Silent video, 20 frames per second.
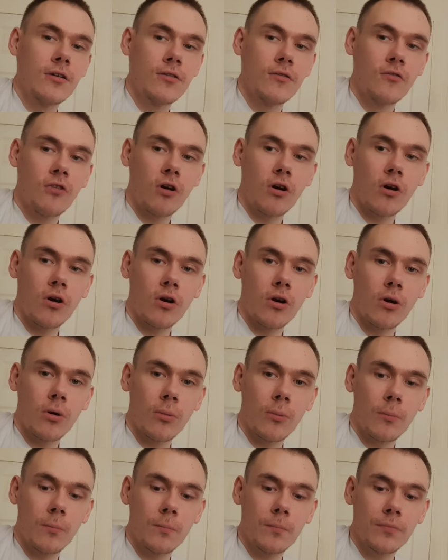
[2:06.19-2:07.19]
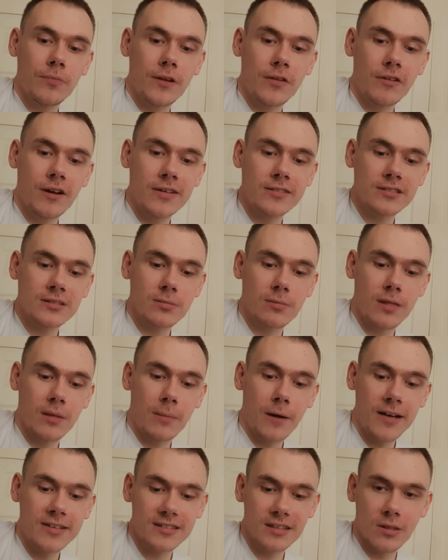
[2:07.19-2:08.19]
for the right to be the
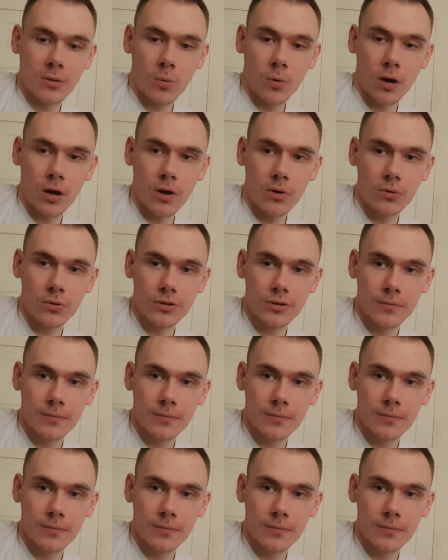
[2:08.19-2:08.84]
best in the world.